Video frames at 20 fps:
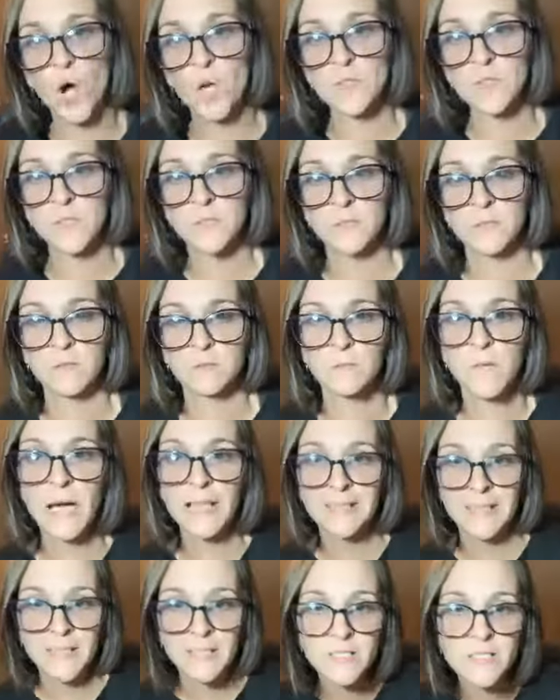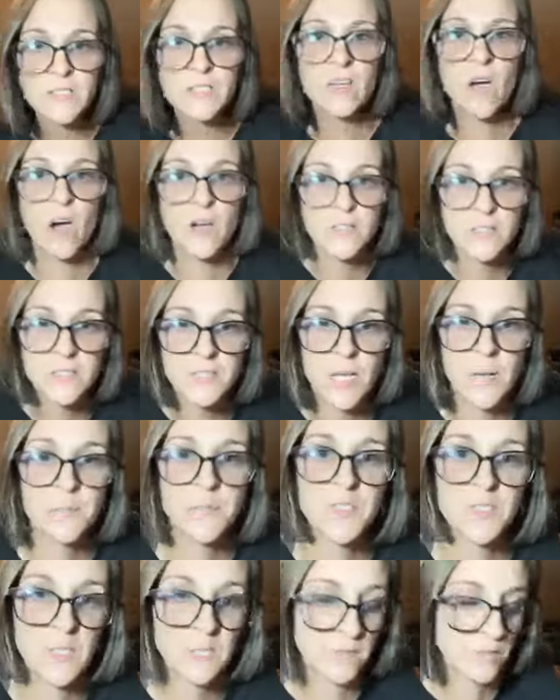Thoughts, ideas,
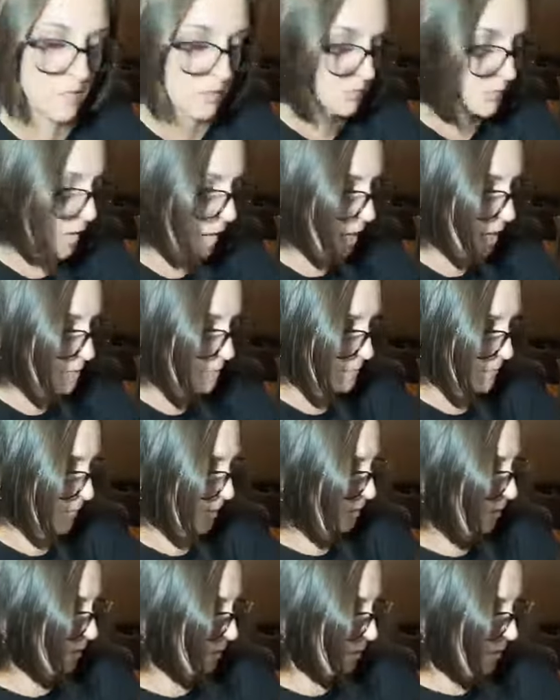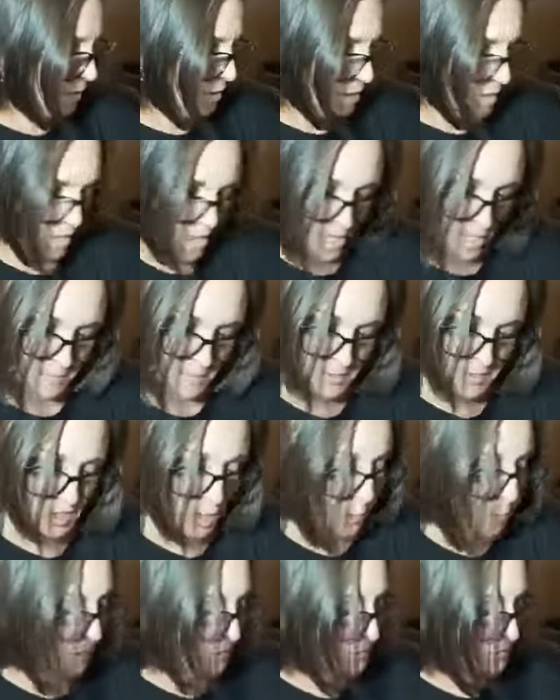concepts, things like that.
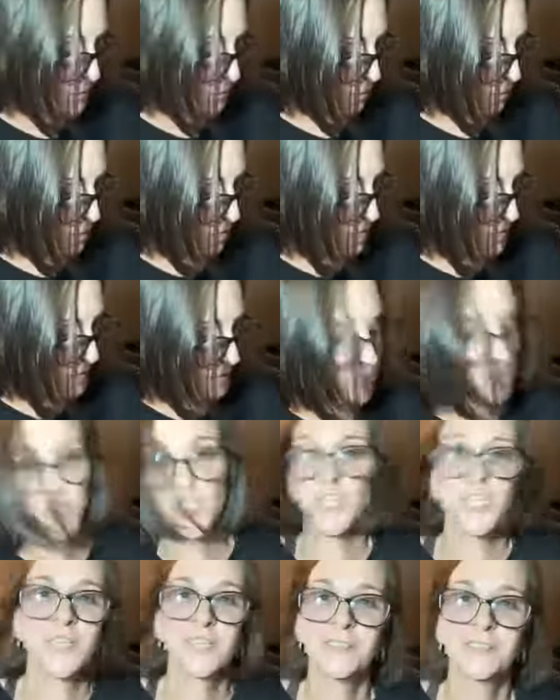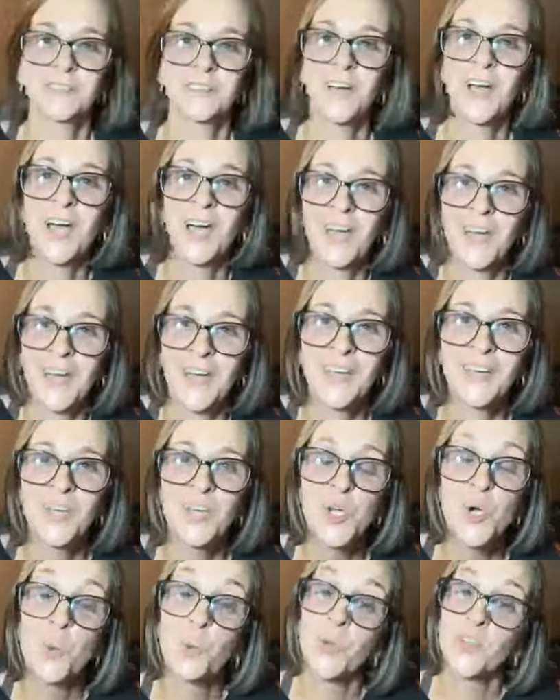Someone's feeling stingy
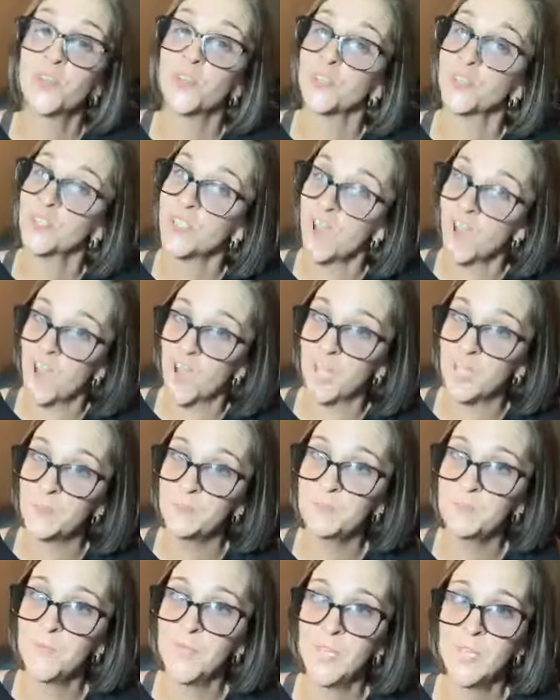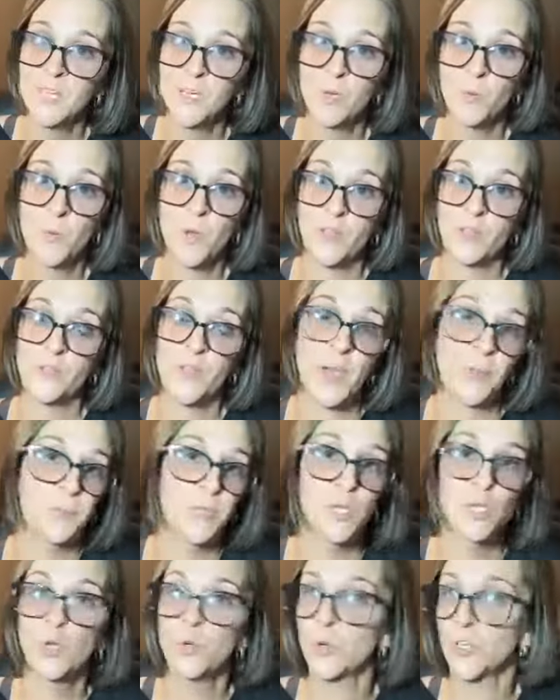with their time, whether
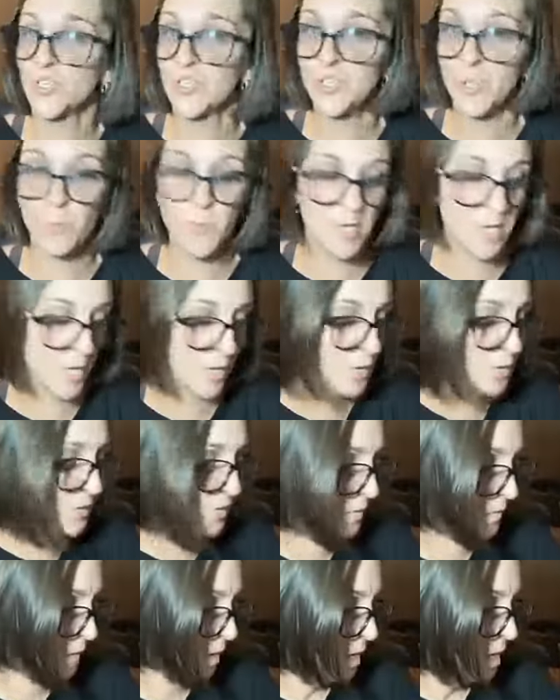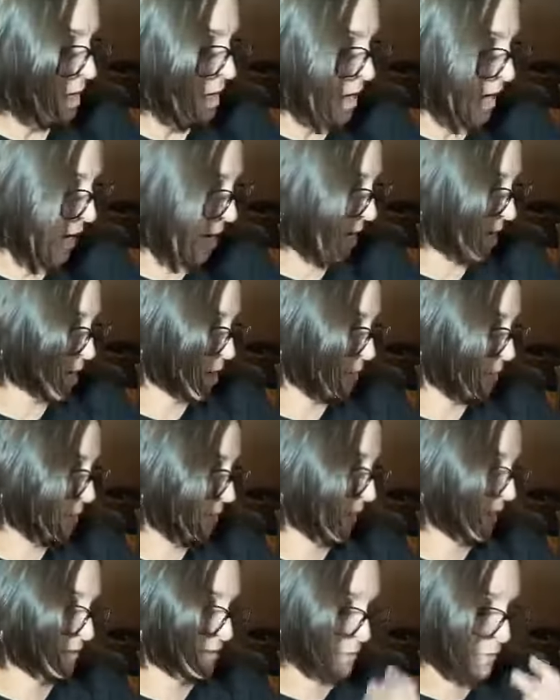that be you or someone else.
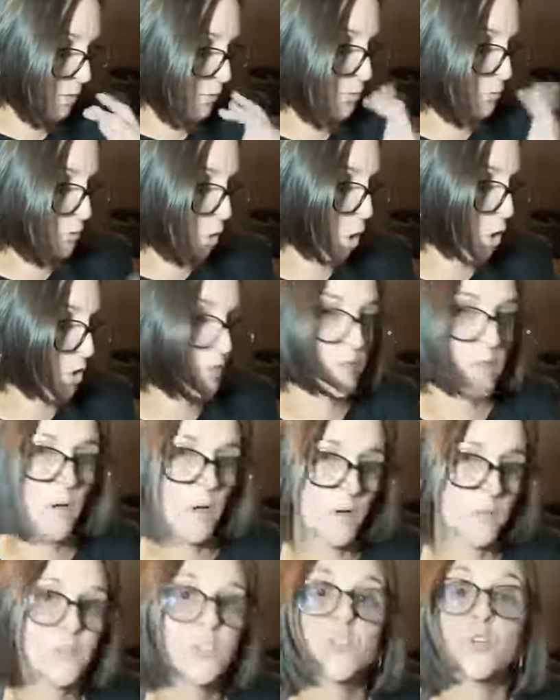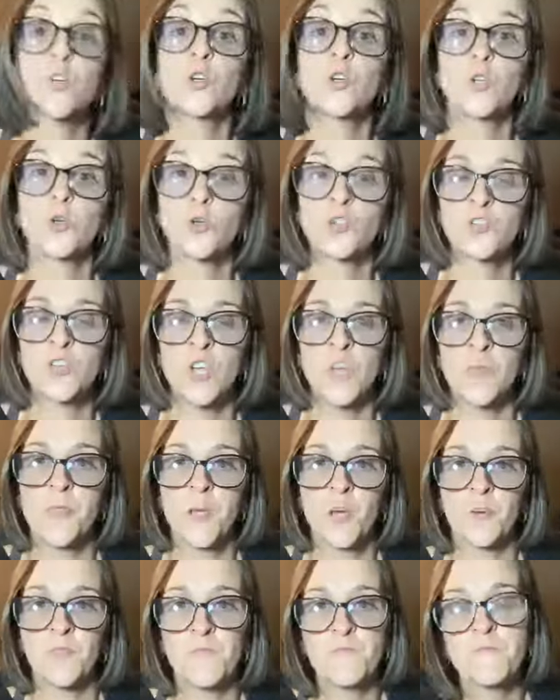It's their thoughts of
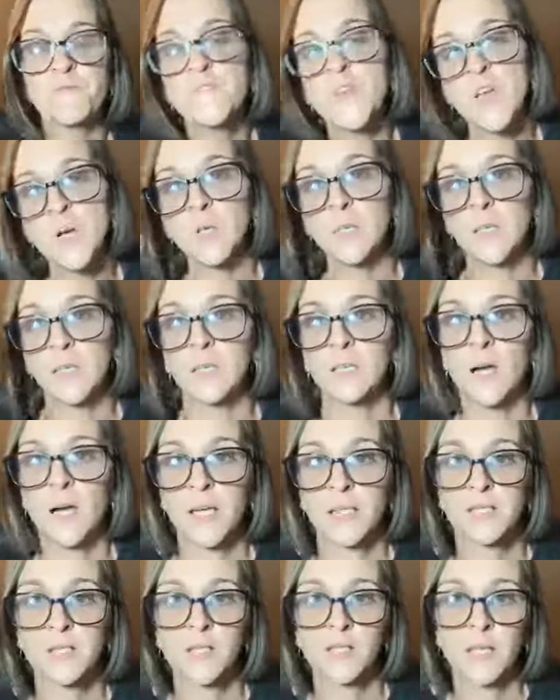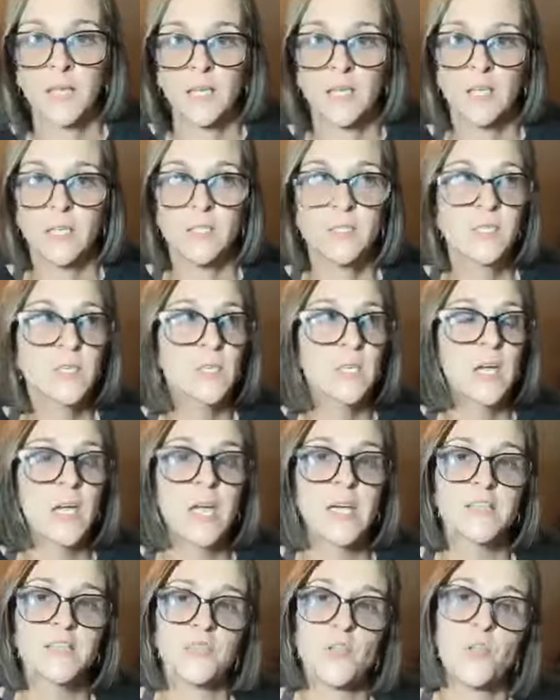seclusion. They're feeling isolated.
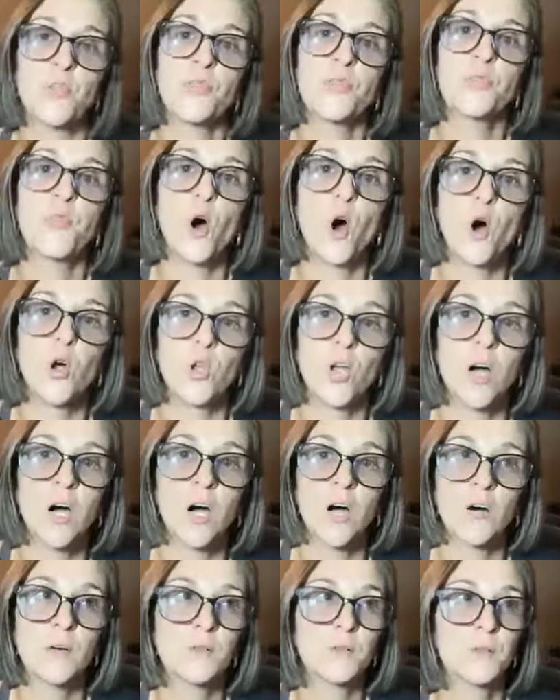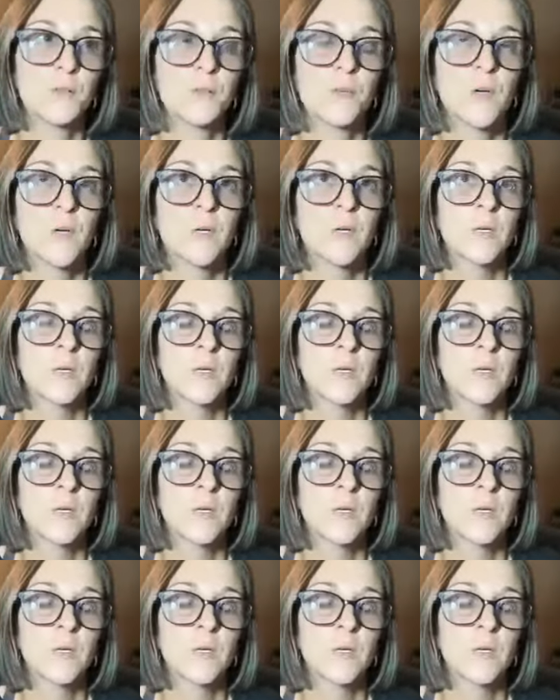It's the thought of